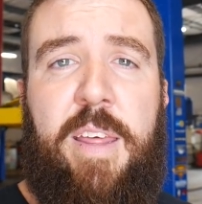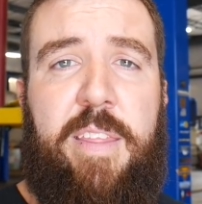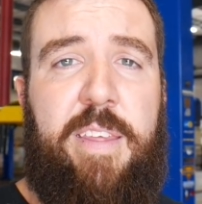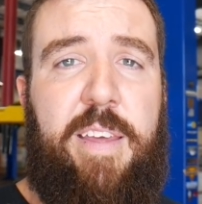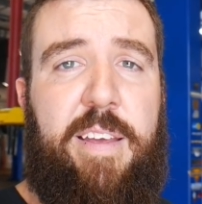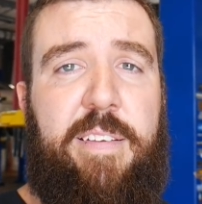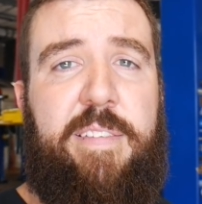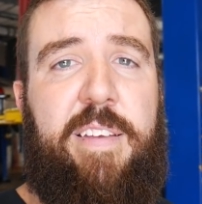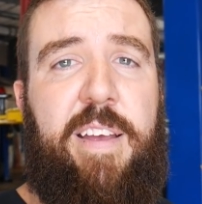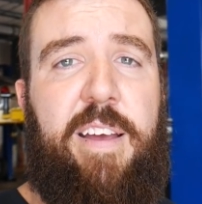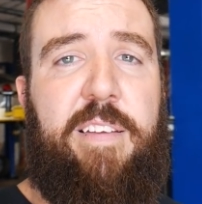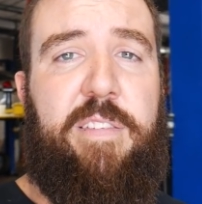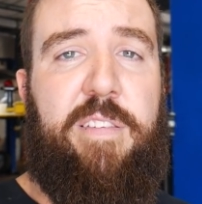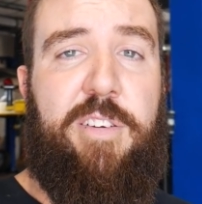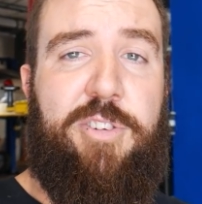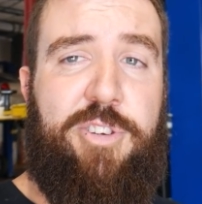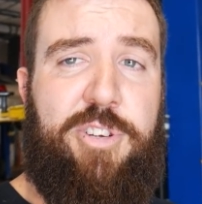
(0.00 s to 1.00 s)
that
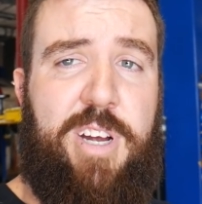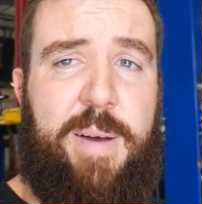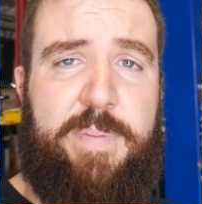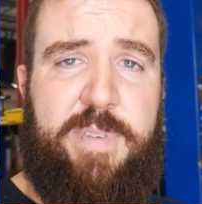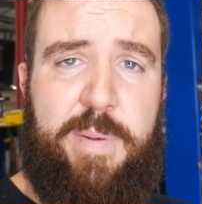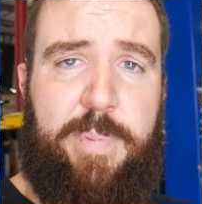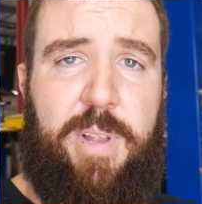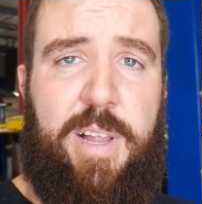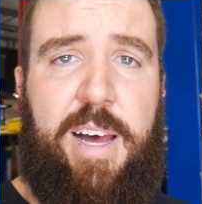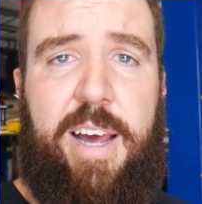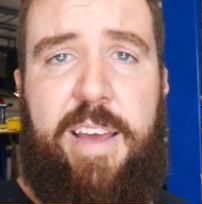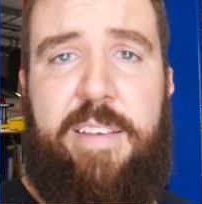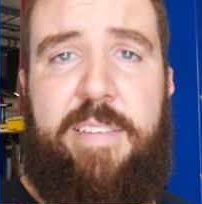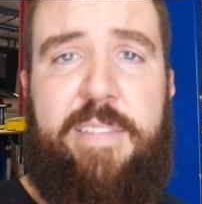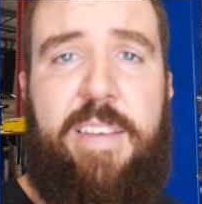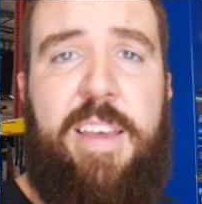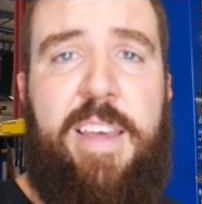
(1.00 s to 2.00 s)
says shop
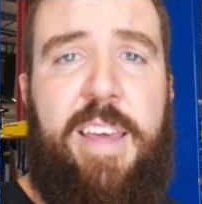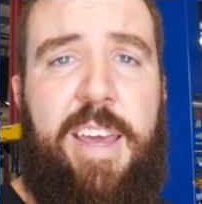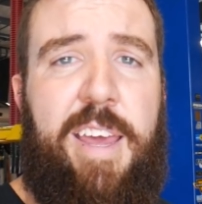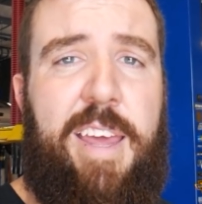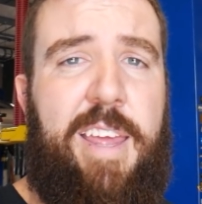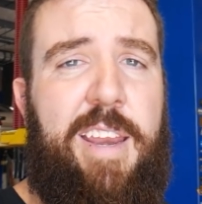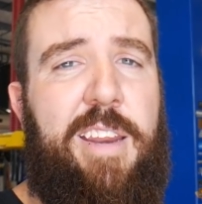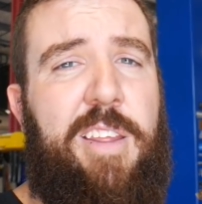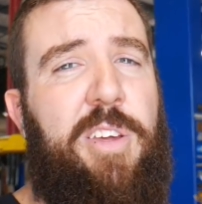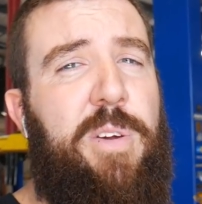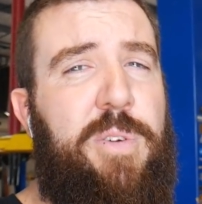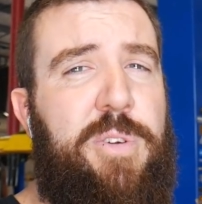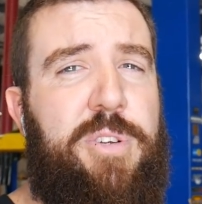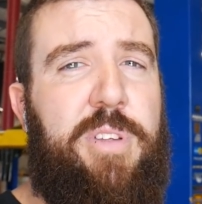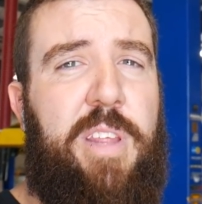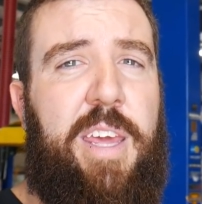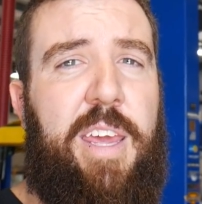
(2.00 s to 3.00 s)
supplies, and
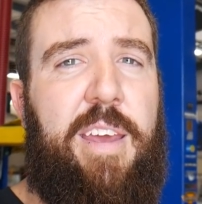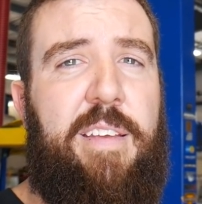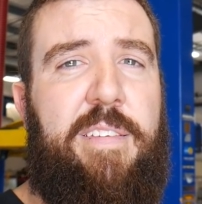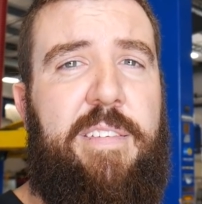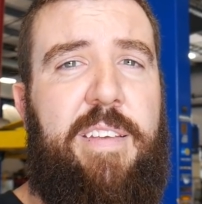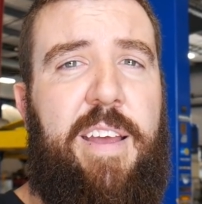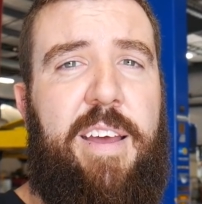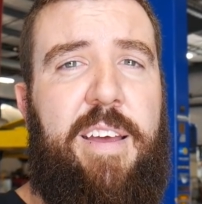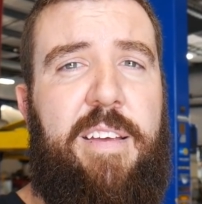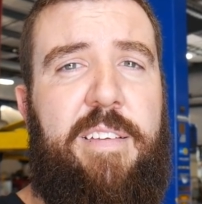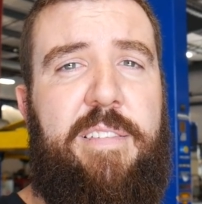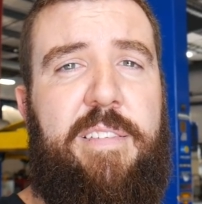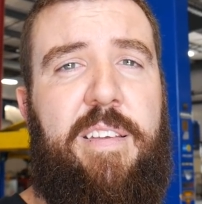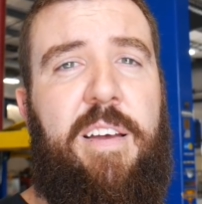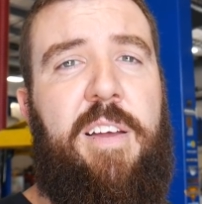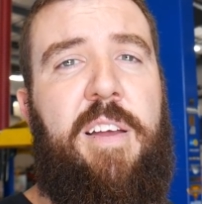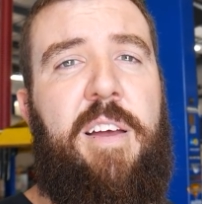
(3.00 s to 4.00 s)
usually it
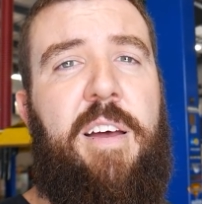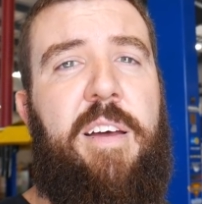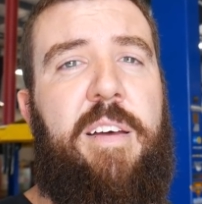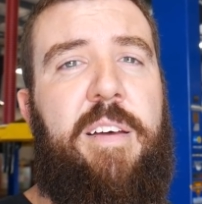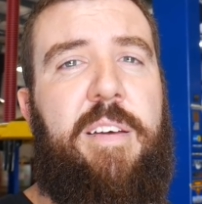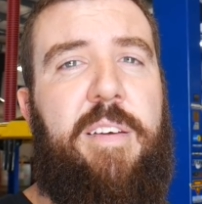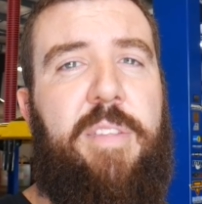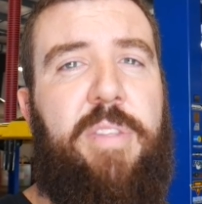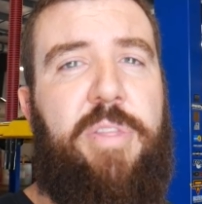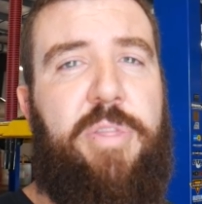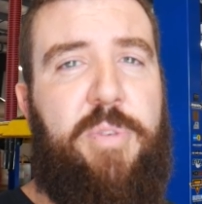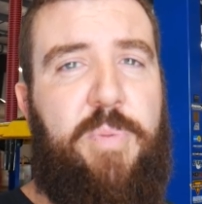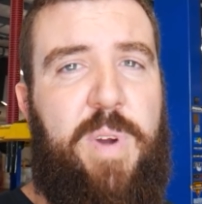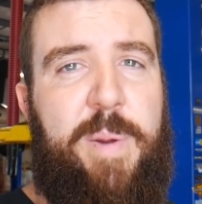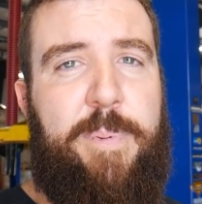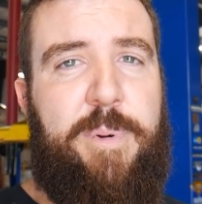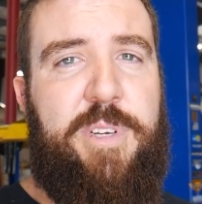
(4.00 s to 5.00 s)
says
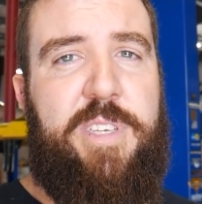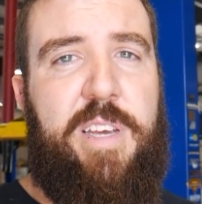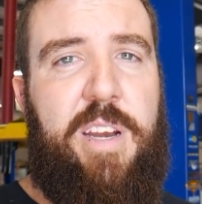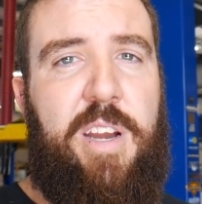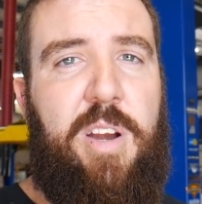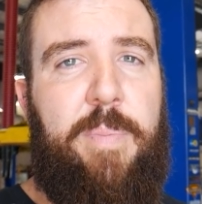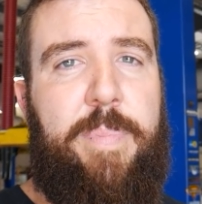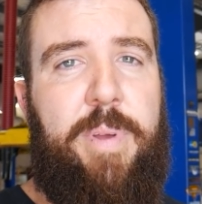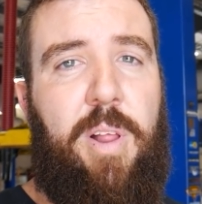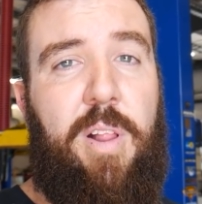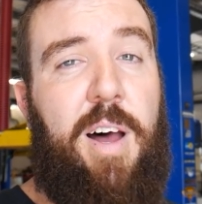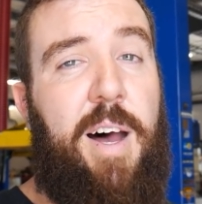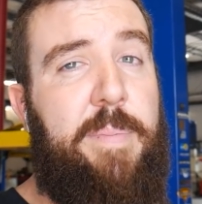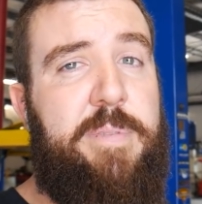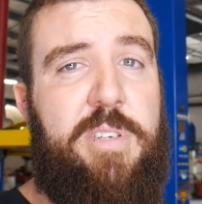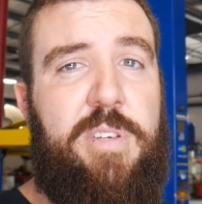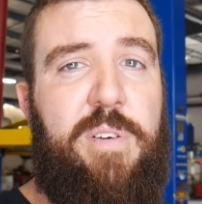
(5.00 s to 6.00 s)
3% of your bill
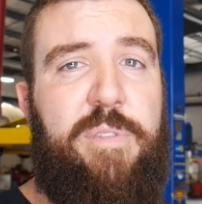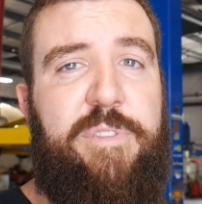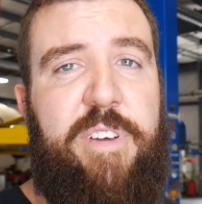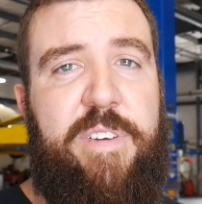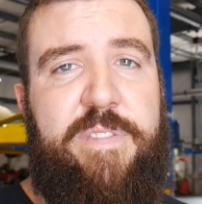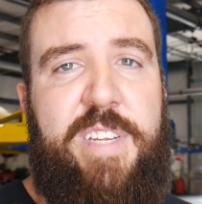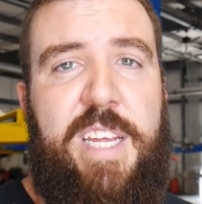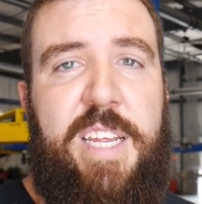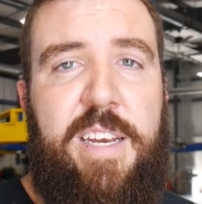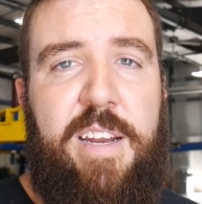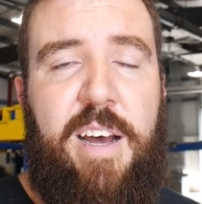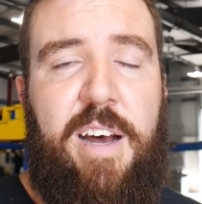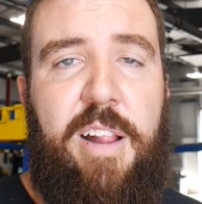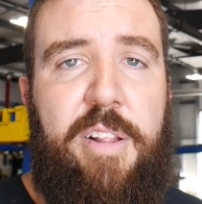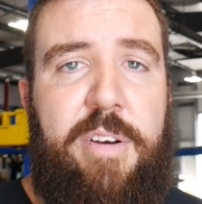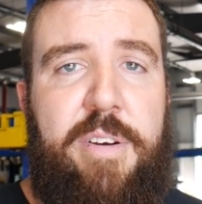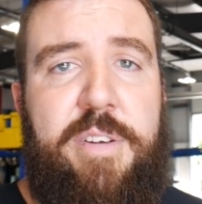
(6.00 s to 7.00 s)
up to
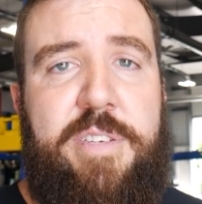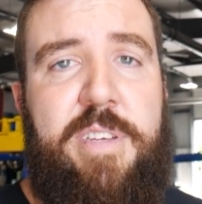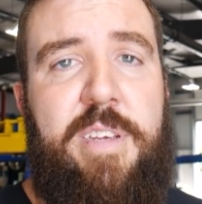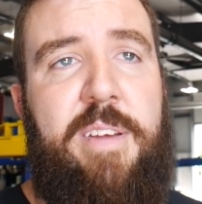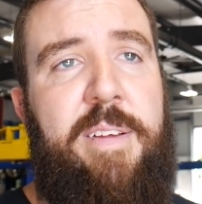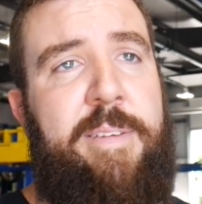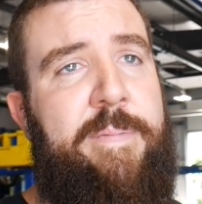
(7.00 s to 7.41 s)
$15,